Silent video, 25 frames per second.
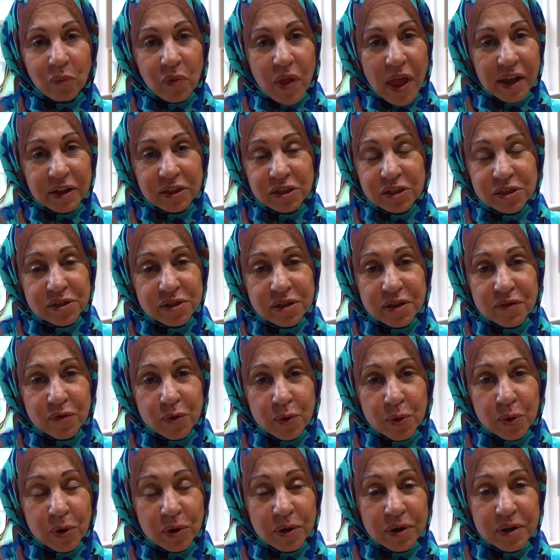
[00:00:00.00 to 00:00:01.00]
Actually, the
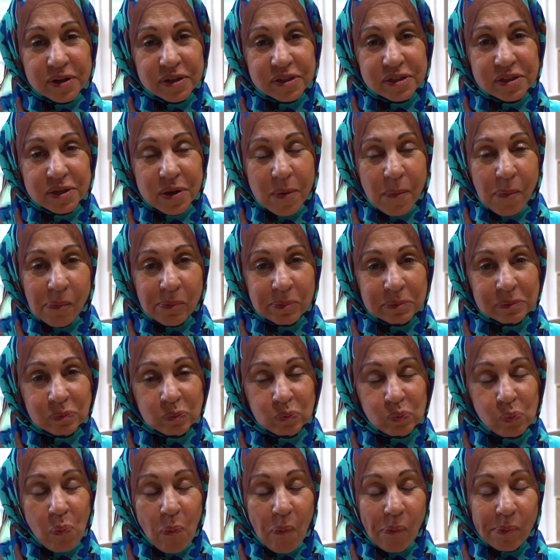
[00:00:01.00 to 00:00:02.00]
burghul is
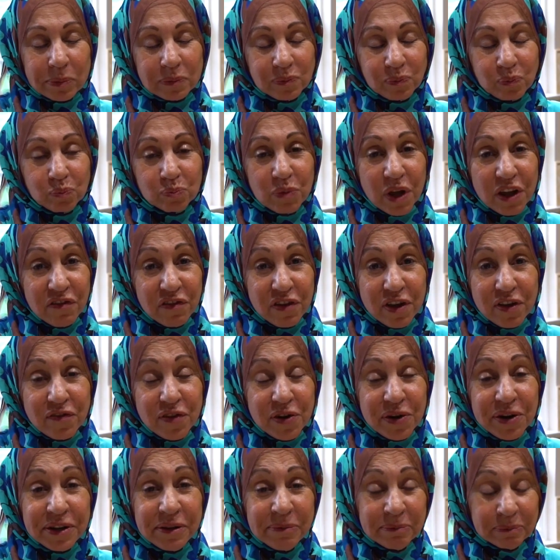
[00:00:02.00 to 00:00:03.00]
my
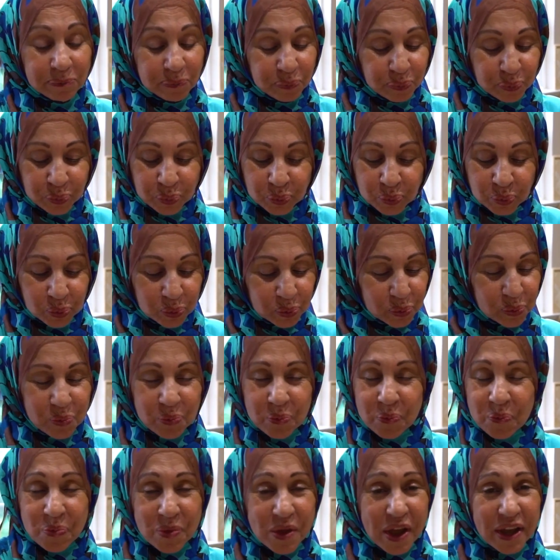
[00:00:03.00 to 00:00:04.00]
favorite.
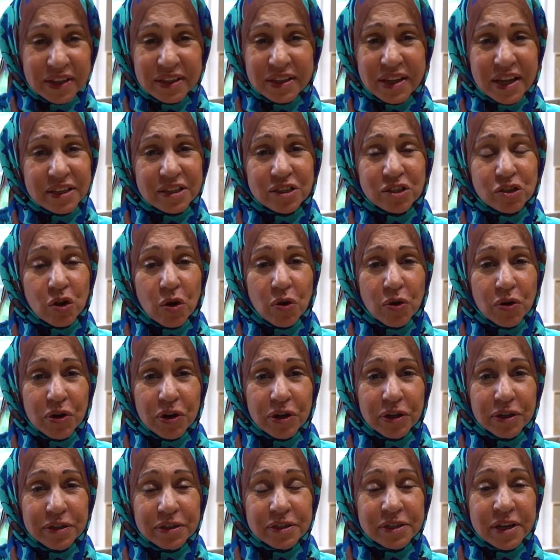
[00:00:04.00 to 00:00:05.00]
It tastes so
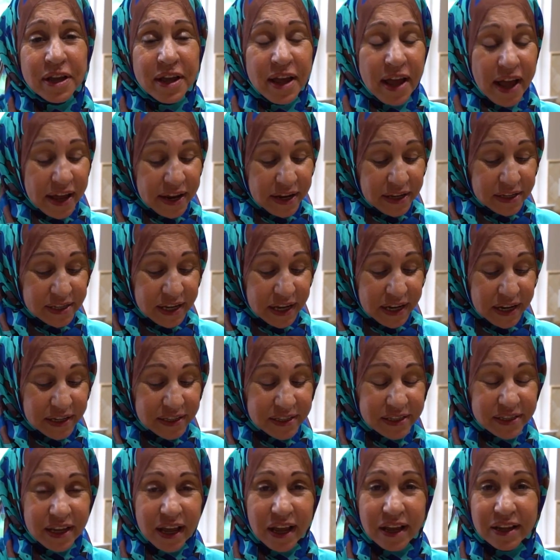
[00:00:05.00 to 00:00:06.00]
good, and it's
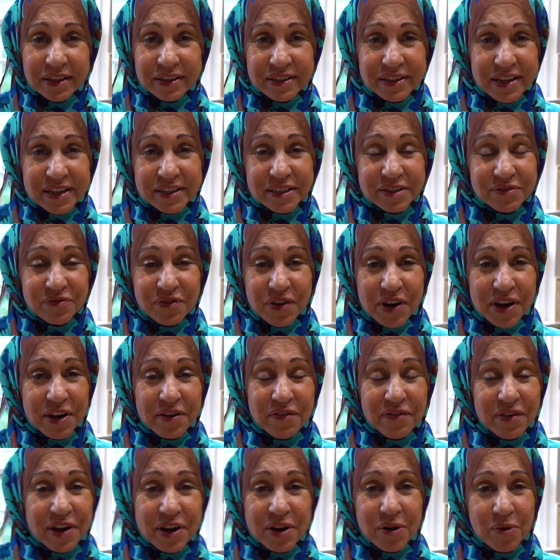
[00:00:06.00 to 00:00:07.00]
gonna taste
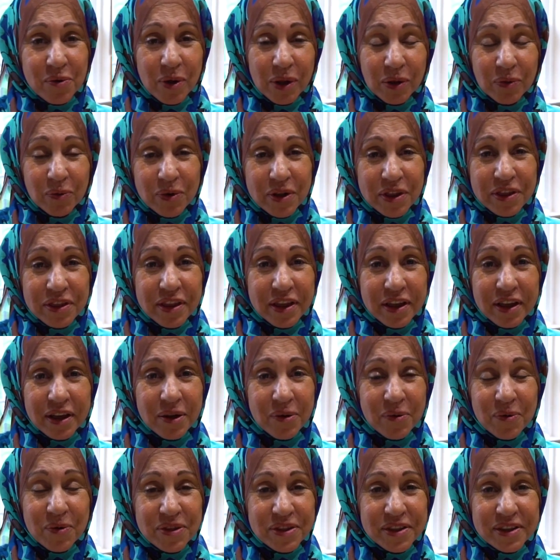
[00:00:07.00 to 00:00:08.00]
very, very well with
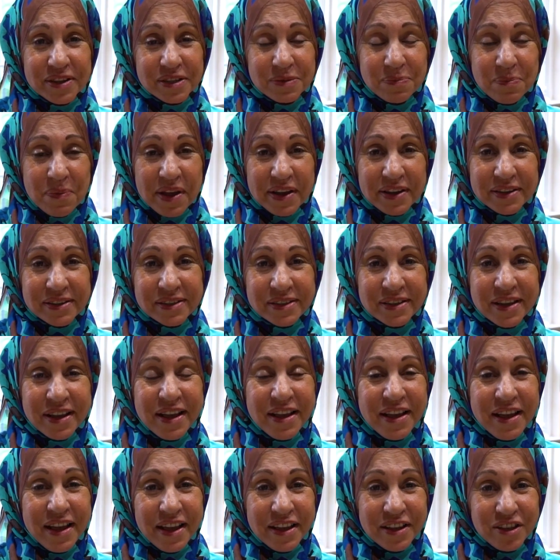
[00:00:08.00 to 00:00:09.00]
this mix.
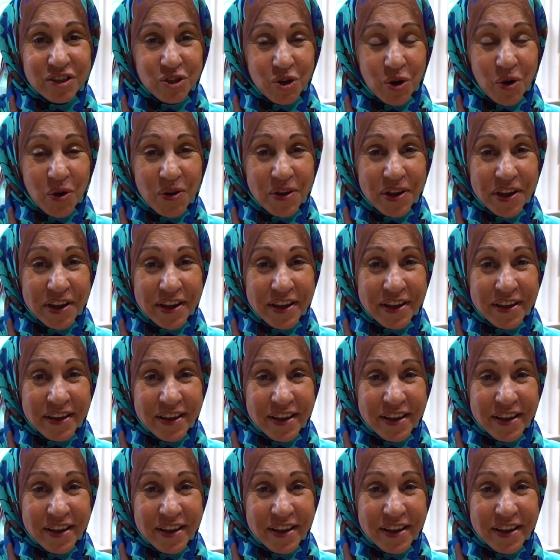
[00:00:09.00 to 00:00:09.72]
Enjoy.